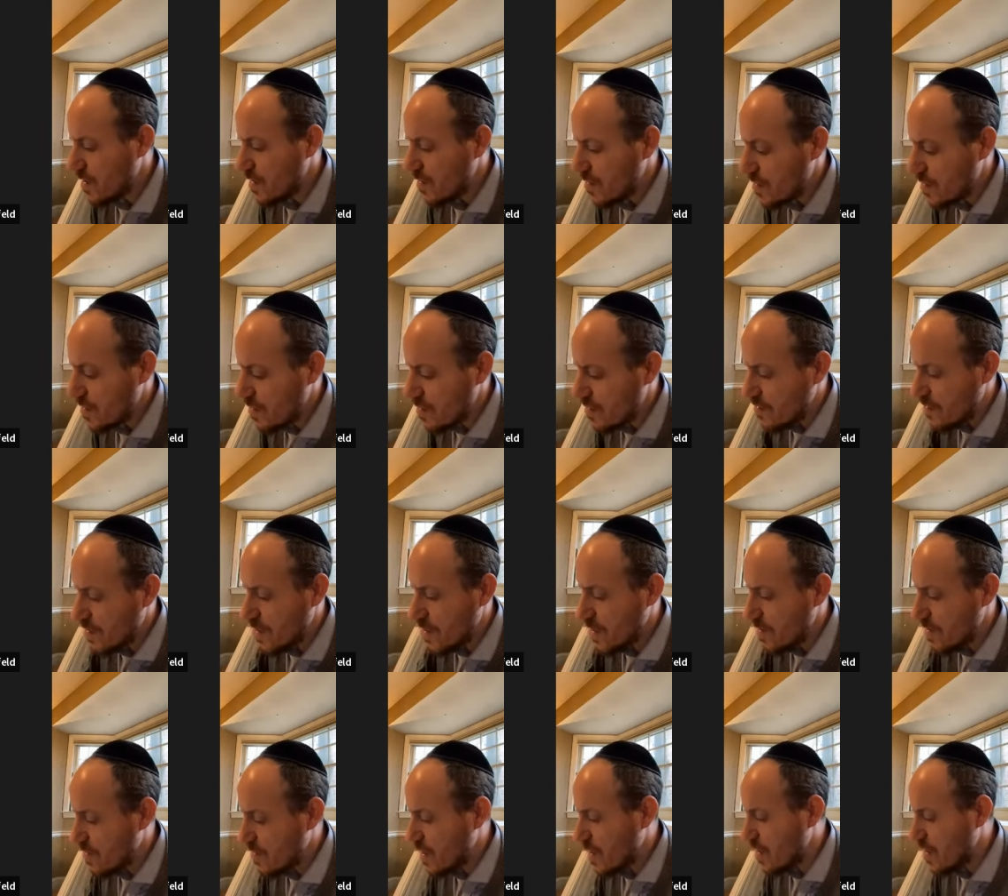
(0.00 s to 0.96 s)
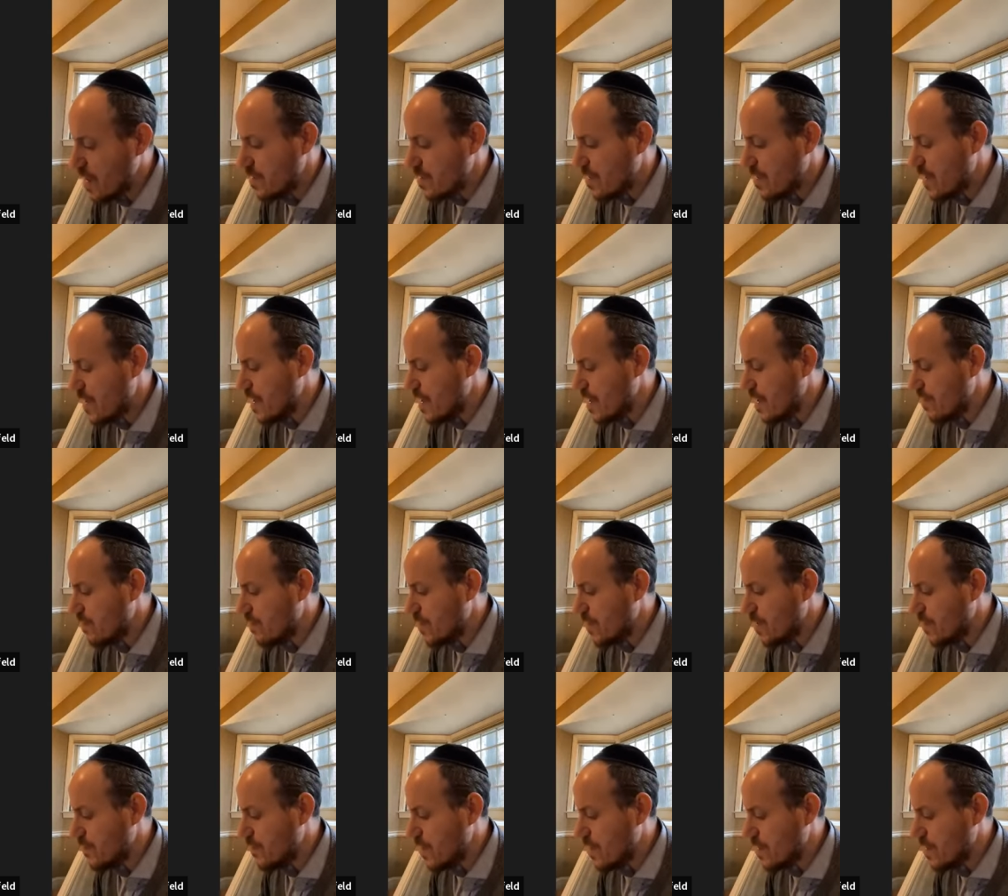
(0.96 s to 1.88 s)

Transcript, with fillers: They, they, they, they got rid of